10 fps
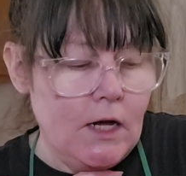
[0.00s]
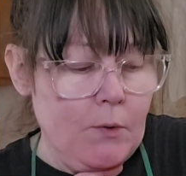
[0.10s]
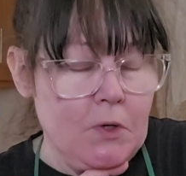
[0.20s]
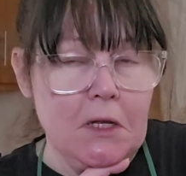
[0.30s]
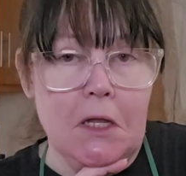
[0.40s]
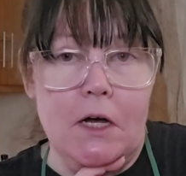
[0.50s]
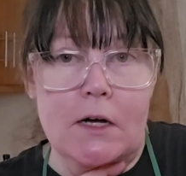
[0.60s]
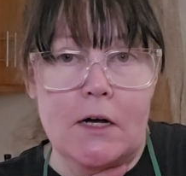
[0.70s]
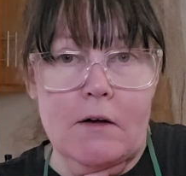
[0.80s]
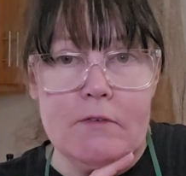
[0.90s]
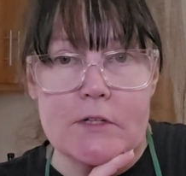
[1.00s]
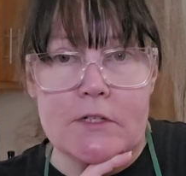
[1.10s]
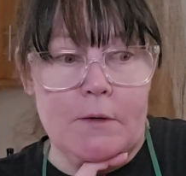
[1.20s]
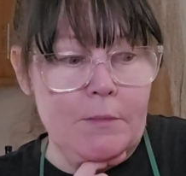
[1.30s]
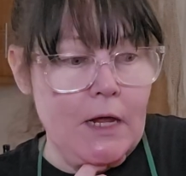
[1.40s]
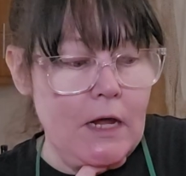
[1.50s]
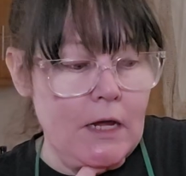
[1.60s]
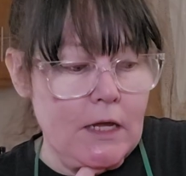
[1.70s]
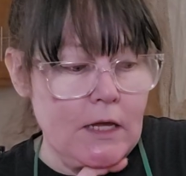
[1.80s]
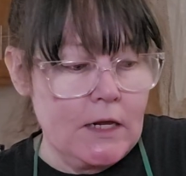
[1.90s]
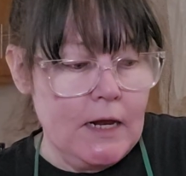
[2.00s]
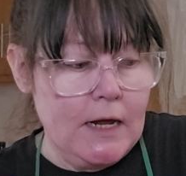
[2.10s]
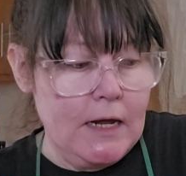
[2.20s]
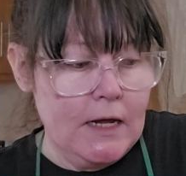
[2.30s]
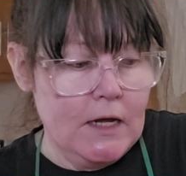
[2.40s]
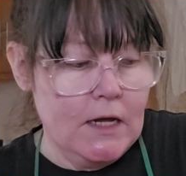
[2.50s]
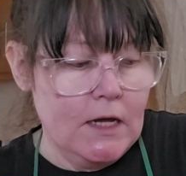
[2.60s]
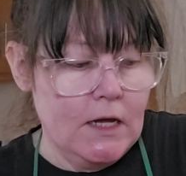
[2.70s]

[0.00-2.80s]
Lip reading: I would love to someday get a,